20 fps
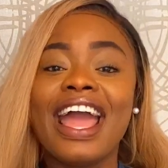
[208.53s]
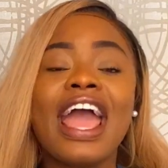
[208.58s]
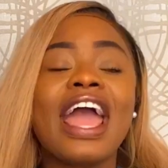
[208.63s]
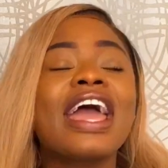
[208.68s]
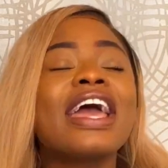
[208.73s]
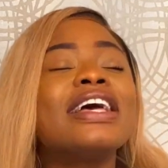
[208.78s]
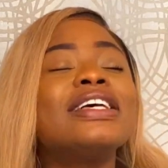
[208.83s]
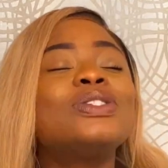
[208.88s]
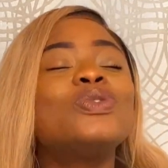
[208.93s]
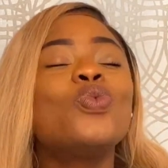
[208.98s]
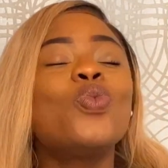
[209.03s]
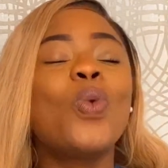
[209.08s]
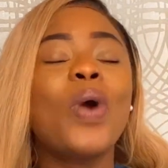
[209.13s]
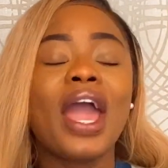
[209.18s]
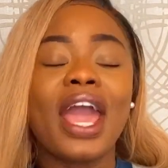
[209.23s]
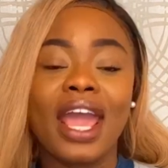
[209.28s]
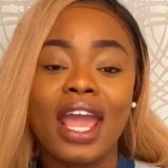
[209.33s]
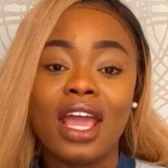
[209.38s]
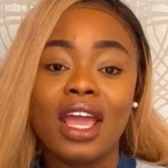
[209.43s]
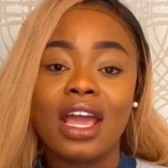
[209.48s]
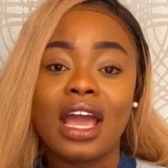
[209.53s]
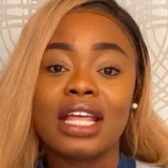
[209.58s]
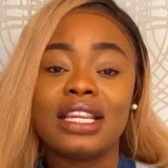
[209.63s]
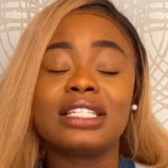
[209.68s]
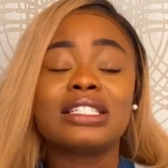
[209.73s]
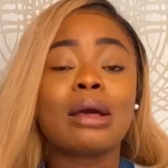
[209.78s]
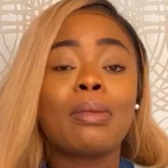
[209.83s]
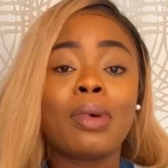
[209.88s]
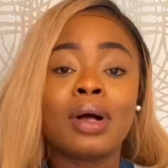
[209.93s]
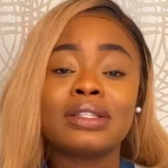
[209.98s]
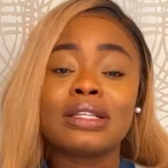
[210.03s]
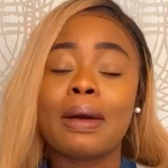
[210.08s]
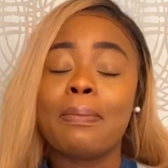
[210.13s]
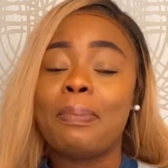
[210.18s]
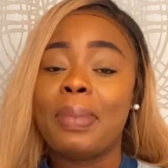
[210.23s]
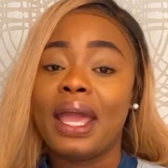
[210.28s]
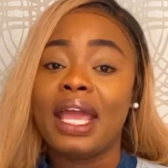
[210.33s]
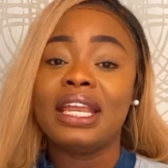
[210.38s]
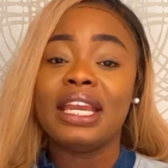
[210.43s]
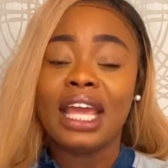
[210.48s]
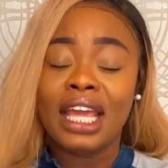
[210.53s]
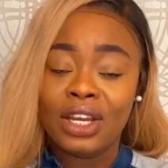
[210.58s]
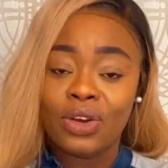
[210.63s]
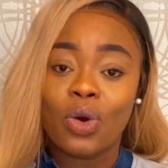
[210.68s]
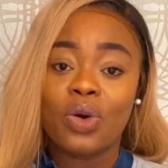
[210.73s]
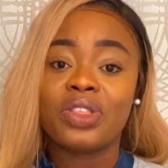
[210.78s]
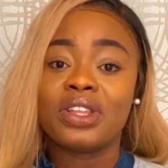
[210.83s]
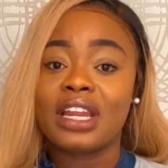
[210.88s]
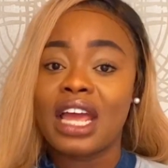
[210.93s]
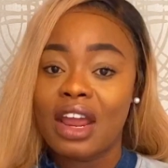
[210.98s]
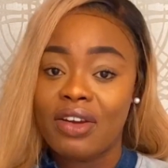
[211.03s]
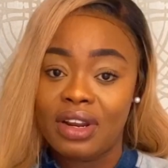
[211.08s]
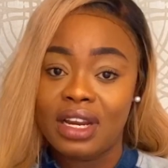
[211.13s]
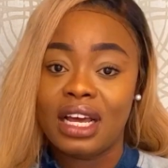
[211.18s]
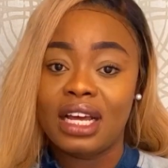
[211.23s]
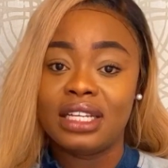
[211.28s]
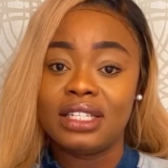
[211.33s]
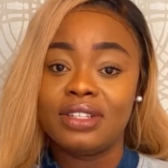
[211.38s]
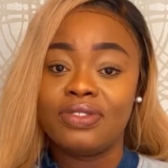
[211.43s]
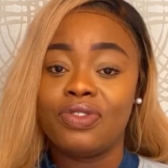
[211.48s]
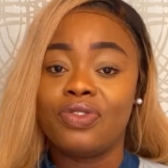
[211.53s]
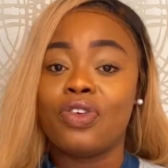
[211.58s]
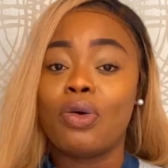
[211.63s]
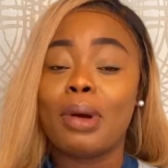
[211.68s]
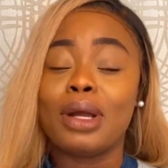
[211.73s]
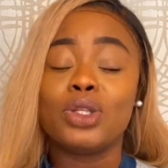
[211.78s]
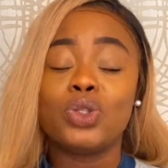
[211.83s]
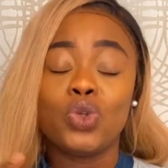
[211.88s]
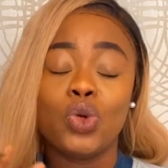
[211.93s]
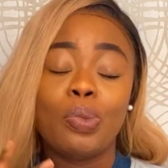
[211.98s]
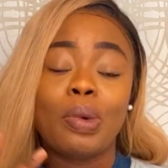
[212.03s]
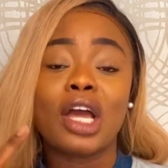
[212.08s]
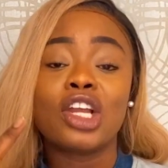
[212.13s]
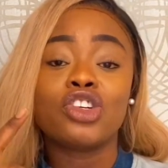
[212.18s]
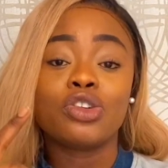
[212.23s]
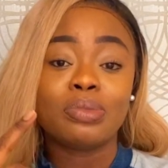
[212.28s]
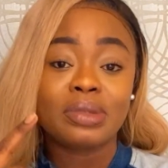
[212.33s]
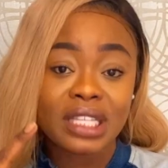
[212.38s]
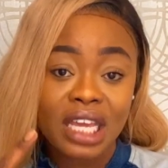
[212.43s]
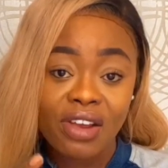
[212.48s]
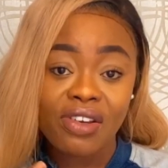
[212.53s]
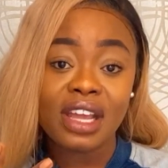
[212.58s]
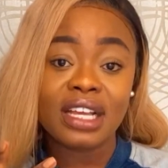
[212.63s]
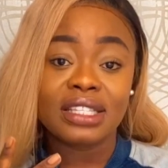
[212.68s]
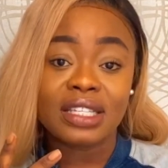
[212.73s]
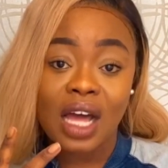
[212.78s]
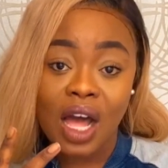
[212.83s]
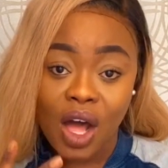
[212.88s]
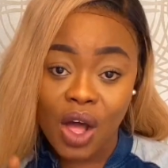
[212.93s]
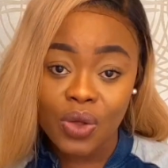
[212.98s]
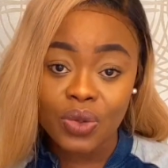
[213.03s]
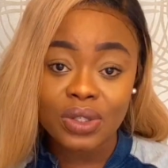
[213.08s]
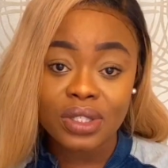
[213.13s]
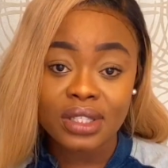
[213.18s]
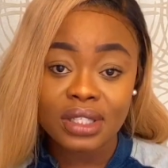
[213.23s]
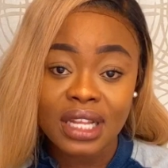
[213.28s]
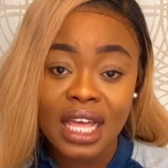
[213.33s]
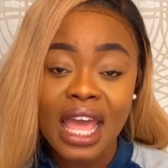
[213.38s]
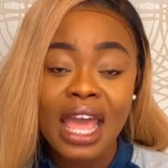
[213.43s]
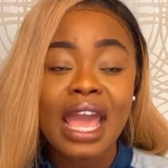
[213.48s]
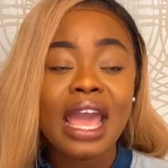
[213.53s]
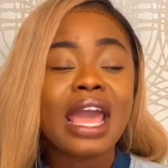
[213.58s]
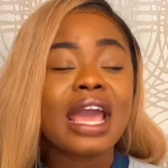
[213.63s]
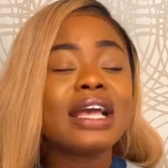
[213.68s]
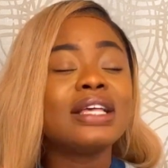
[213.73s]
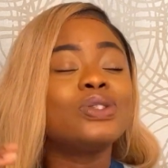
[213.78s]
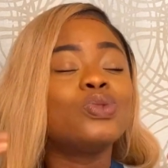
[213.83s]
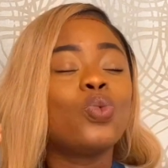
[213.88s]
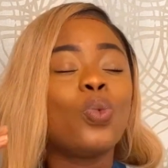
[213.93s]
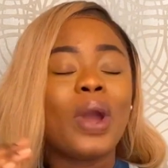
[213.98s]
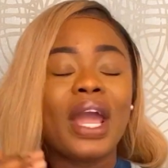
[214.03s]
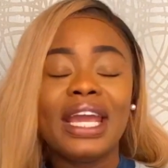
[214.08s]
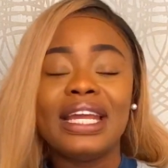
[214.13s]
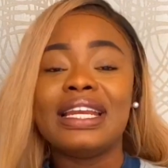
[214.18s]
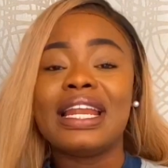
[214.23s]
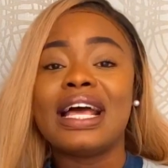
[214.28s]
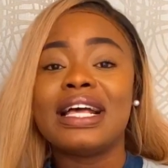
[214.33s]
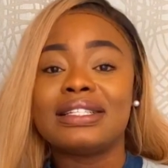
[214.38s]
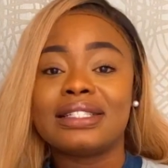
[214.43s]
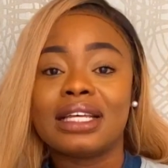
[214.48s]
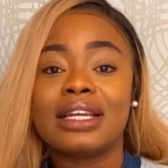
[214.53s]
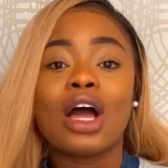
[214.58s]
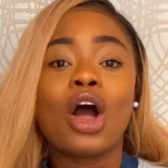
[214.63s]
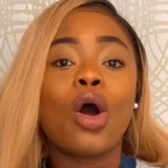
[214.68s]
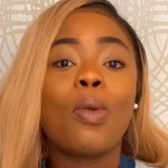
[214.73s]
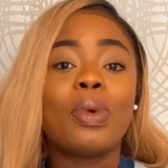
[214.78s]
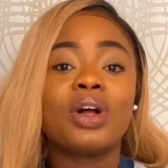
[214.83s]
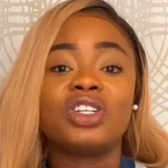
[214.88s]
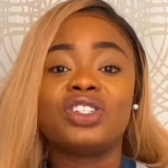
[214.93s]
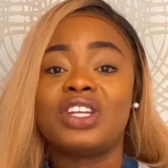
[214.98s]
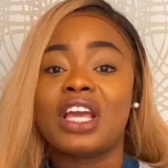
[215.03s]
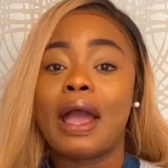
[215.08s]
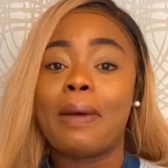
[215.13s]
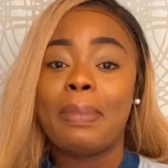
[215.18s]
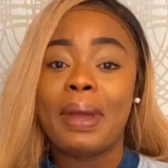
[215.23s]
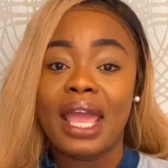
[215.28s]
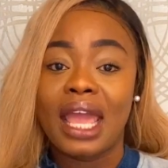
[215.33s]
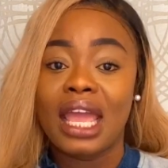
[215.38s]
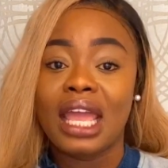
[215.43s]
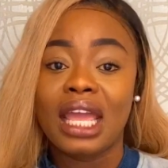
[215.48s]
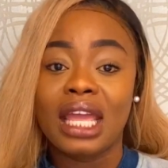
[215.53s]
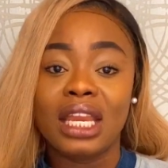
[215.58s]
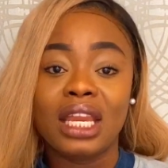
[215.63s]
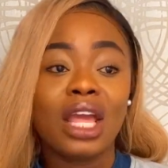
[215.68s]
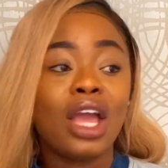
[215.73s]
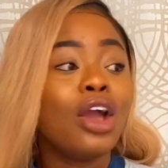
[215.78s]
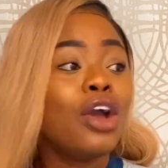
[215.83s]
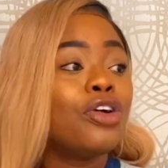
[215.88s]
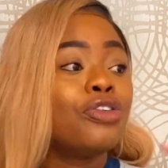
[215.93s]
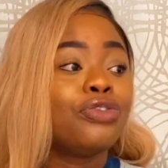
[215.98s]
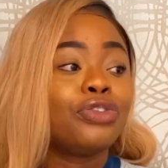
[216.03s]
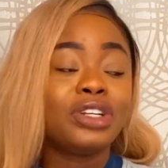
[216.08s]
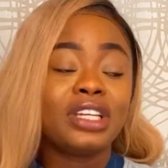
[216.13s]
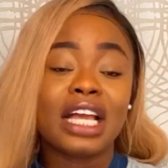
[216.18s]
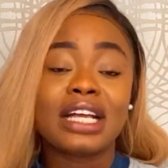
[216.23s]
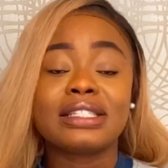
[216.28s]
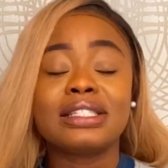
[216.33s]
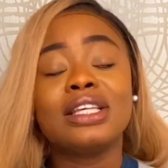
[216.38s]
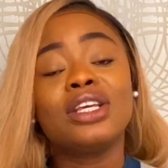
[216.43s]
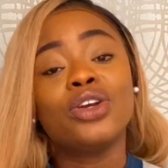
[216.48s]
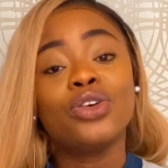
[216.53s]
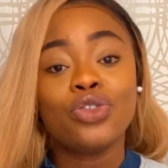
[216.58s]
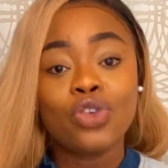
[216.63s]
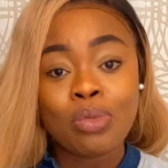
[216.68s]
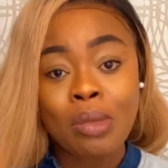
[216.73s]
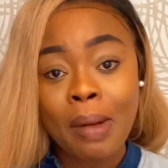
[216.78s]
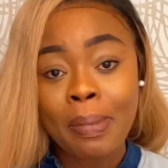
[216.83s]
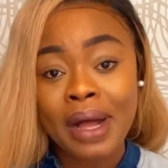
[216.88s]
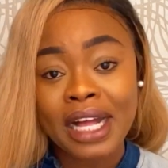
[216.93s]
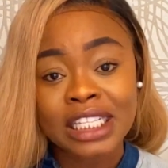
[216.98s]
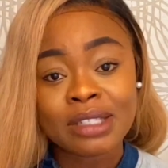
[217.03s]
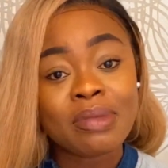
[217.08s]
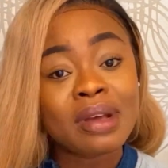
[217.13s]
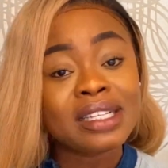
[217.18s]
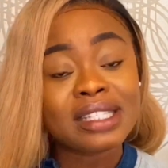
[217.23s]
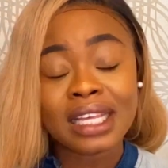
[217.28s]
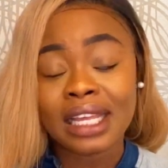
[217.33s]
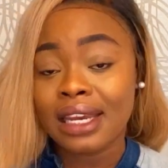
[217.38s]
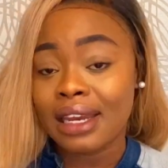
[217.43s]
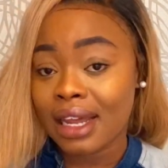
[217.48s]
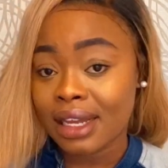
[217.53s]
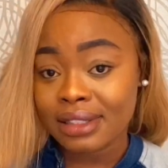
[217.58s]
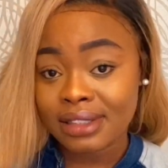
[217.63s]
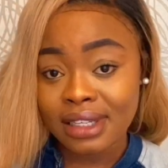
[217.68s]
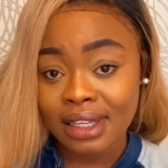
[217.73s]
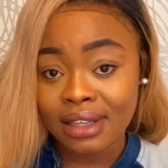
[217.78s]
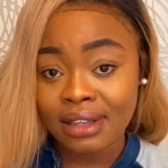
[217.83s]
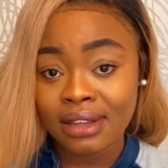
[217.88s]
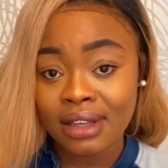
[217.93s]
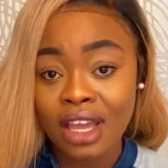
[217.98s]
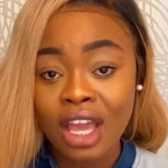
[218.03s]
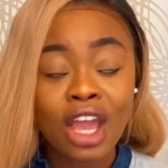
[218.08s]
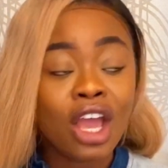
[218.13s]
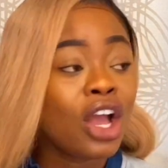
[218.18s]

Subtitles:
this amount I'm paying in Northern Ireland for my 2-bedroom terrace house is way less than how much they are paying for their single room apartments in London.